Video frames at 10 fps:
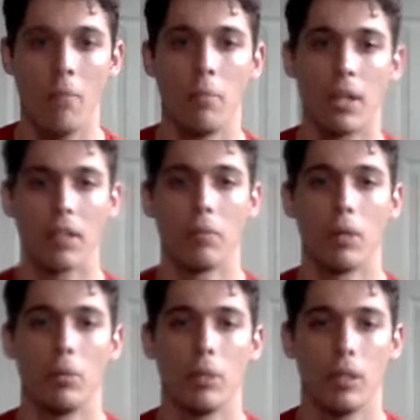pick them
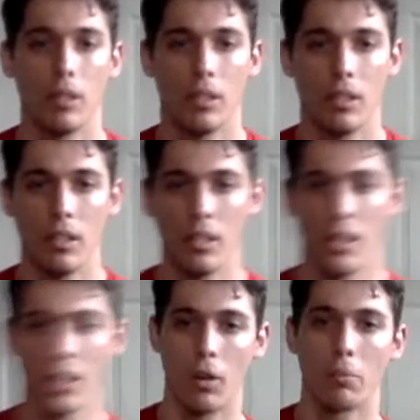up
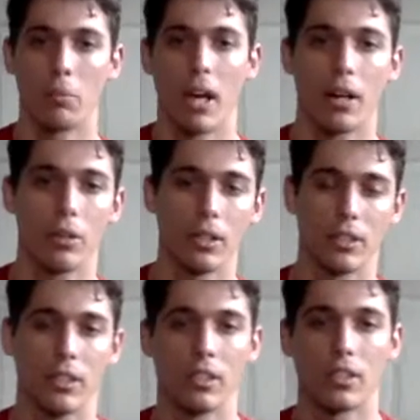going
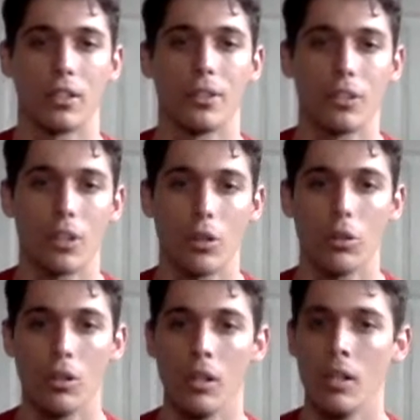backwards, and so the
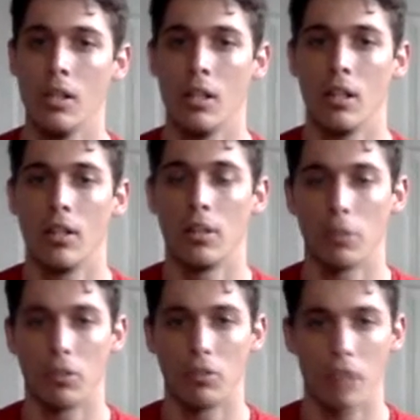total
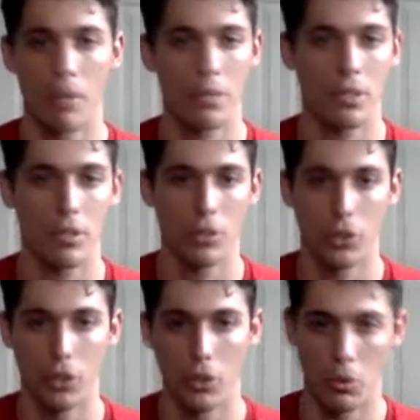number of reps you'll
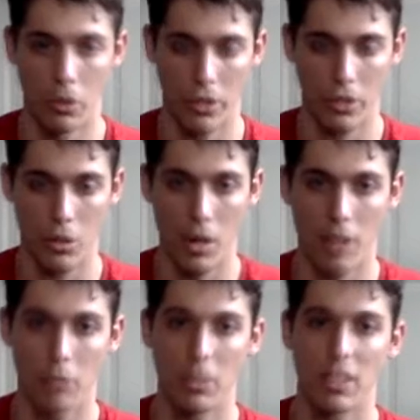do with
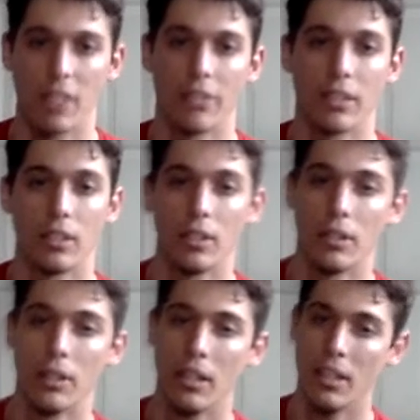squats will be
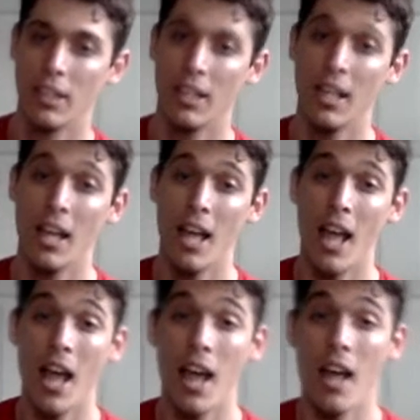72.
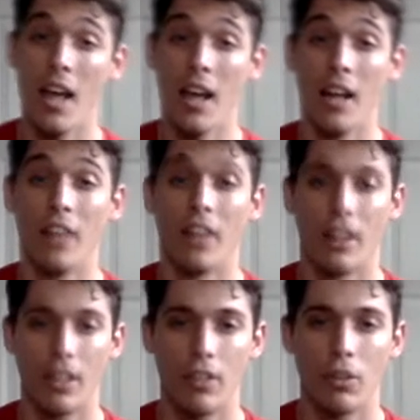And that'll
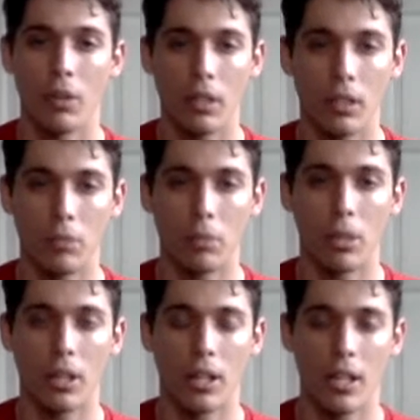give you a really good
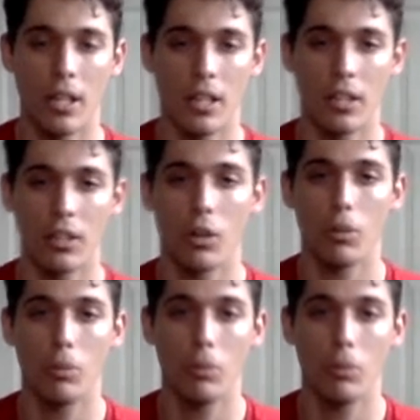burn in your